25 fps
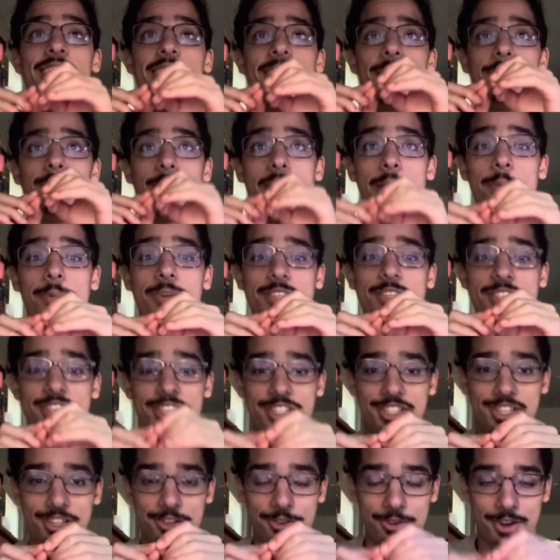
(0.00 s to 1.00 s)
my
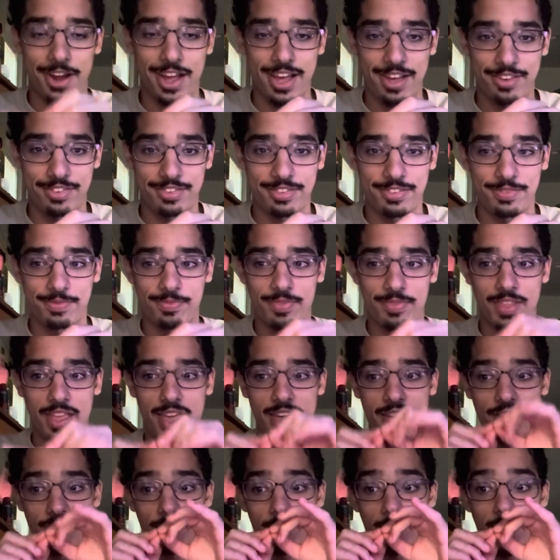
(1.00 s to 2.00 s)
position graph,
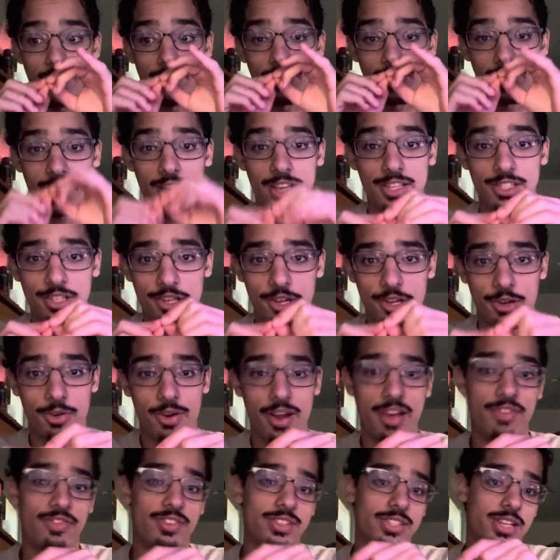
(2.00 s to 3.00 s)
if my velocity
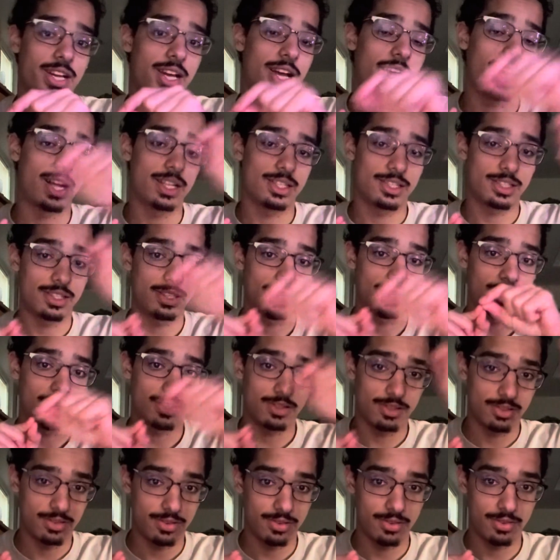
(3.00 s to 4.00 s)
graph is a constant,
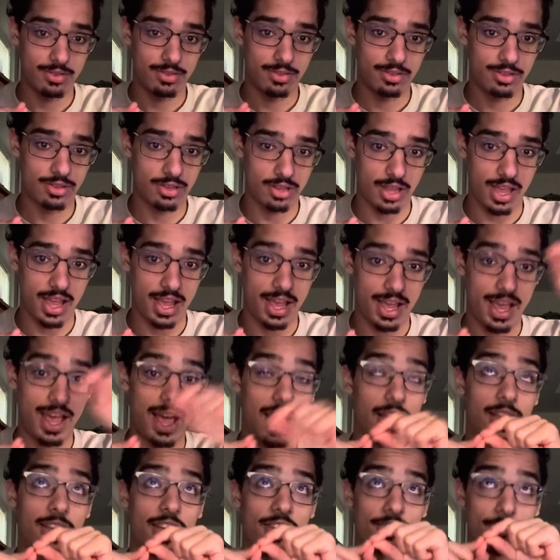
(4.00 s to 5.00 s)

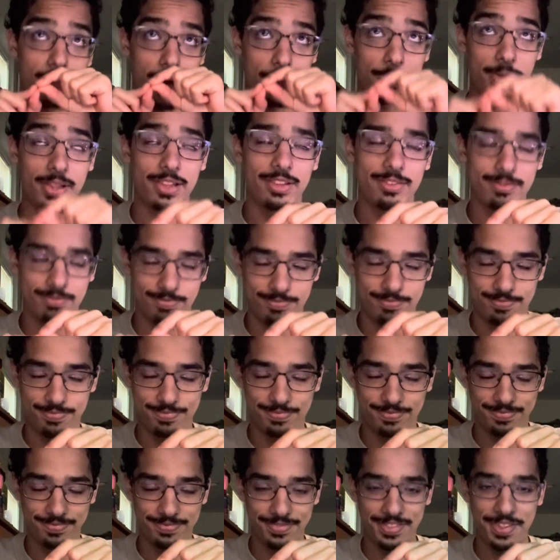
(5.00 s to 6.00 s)
if
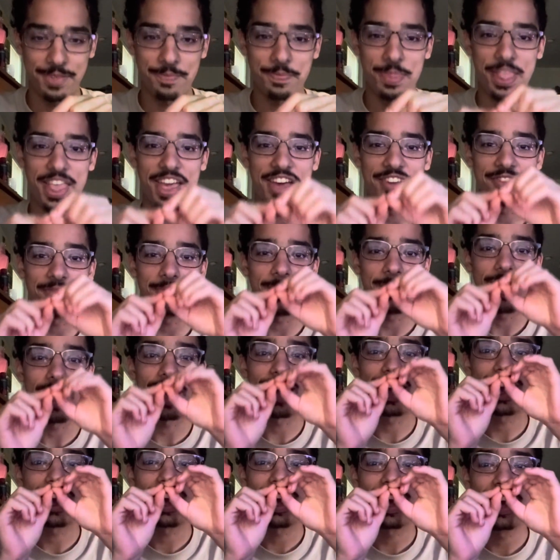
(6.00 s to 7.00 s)

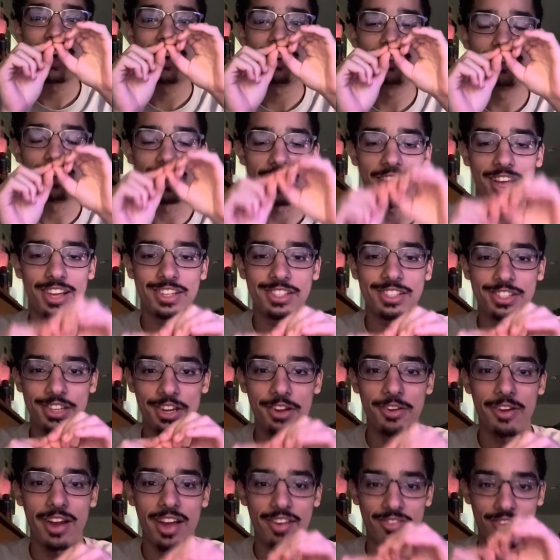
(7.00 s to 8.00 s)
my velocity
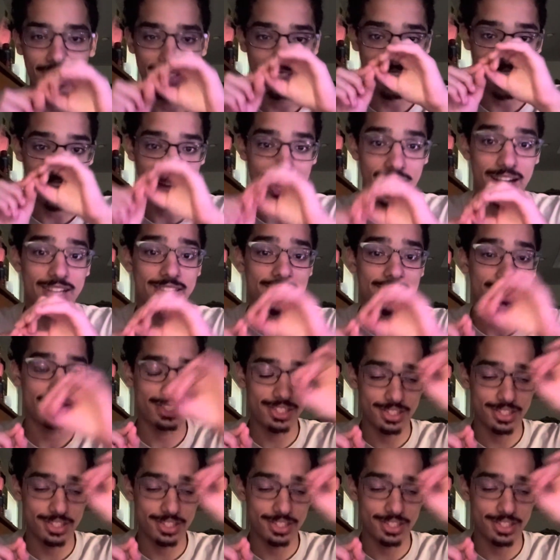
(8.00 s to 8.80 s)
graph has a constant